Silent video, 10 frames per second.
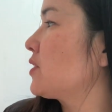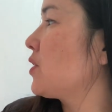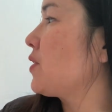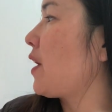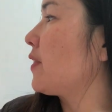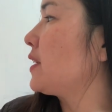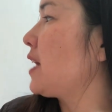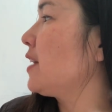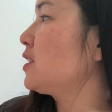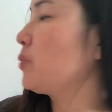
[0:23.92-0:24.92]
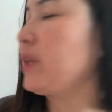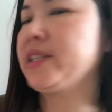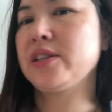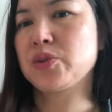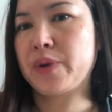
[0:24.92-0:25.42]
so that the tens
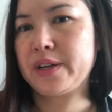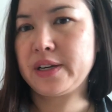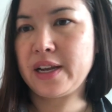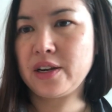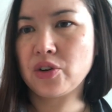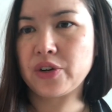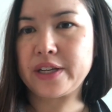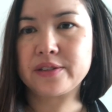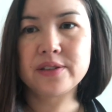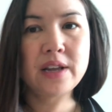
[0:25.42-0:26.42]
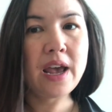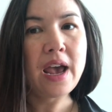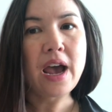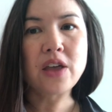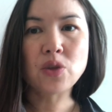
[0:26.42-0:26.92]
place is written in green
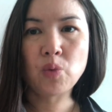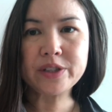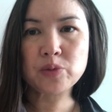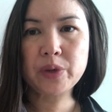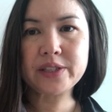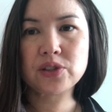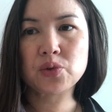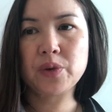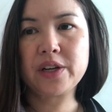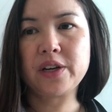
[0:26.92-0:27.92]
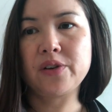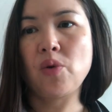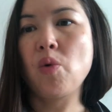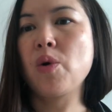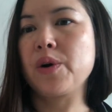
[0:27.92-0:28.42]
and the ones place is written in
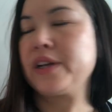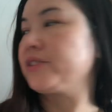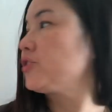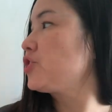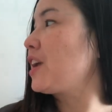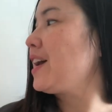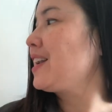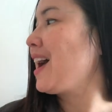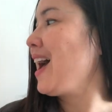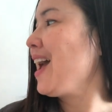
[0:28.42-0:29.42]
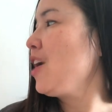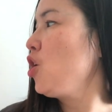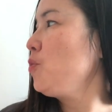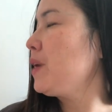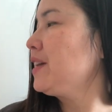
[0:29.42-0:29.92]
orange. And I
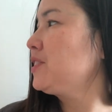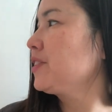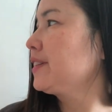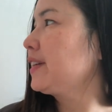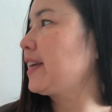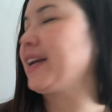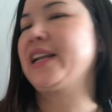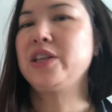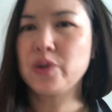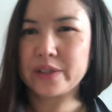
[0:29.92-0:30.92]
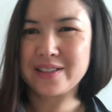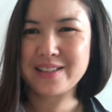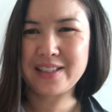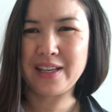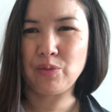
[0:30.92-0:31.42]
hope as you're looking at it, you can
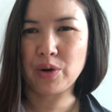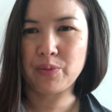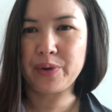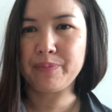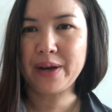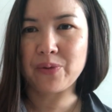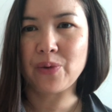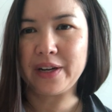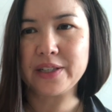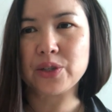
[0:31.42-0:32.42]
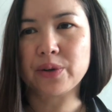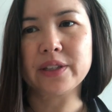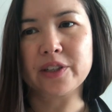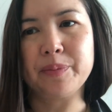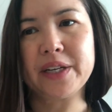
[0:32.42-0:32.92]
see where we might run into a
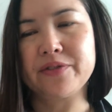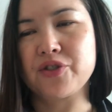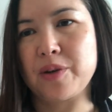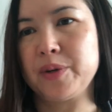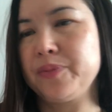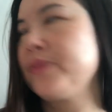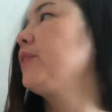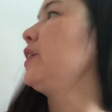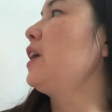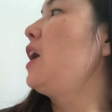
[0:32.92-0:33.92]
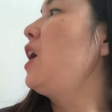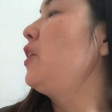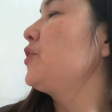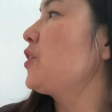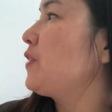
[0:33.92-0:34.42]
little bit of trouble.
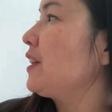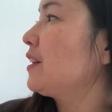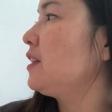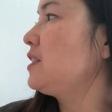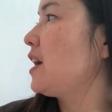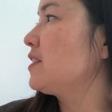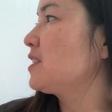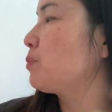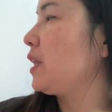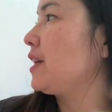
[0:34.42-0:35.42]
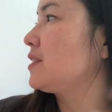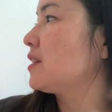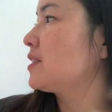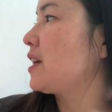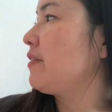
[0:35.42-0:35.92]
So if I look at the tens place,
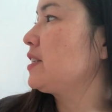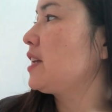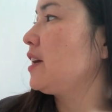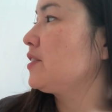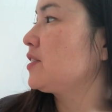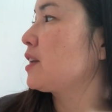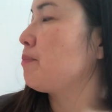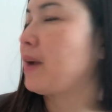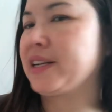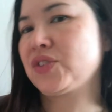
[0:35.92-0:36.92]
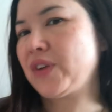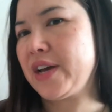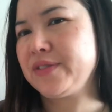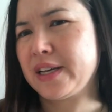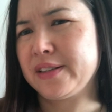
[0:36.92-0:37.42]
7 tens minus
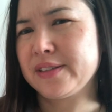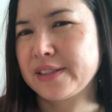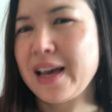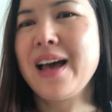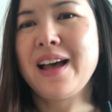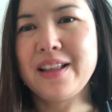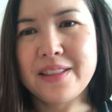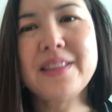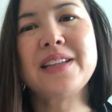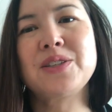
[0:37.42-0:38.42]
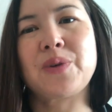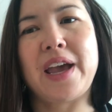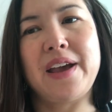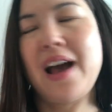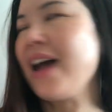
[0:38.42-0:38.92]
5 tens, that's
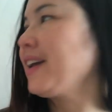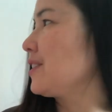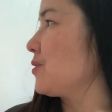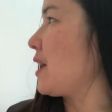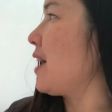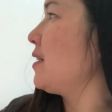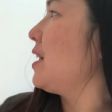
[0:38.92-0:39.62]
okay, I can do that.